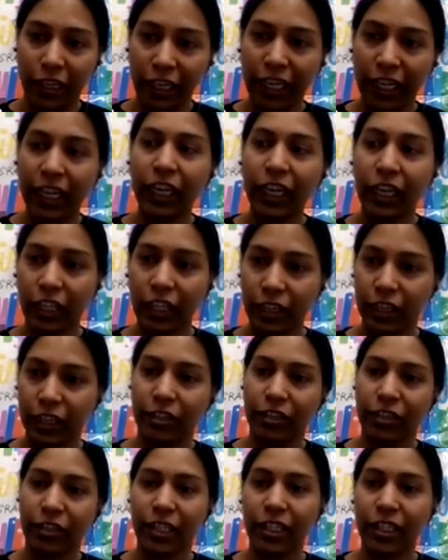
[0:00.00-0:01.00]
link the
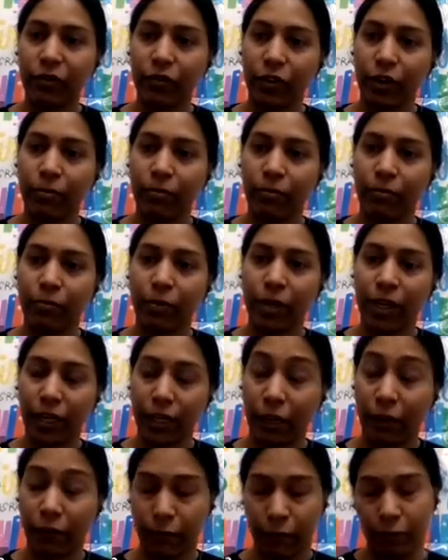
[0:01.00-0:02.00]
results from
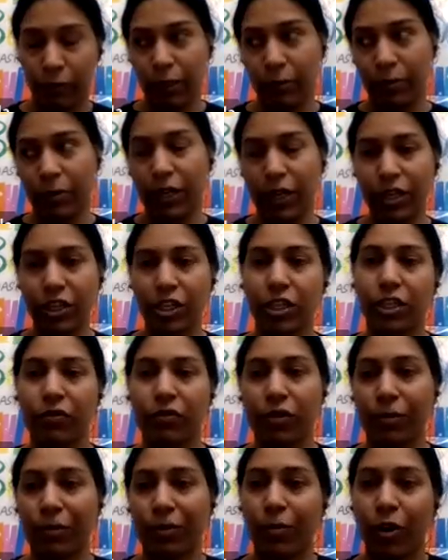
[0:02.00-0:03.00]
the
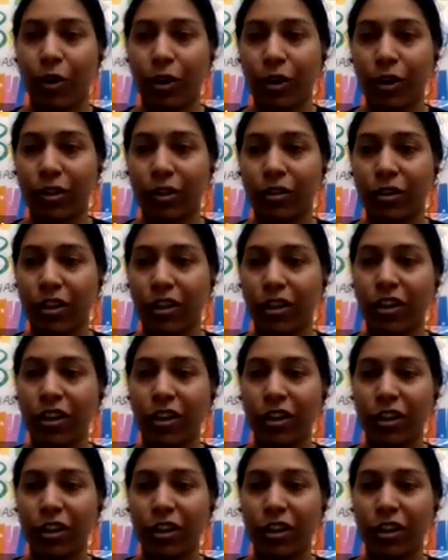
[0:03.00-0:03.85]
predictions from the models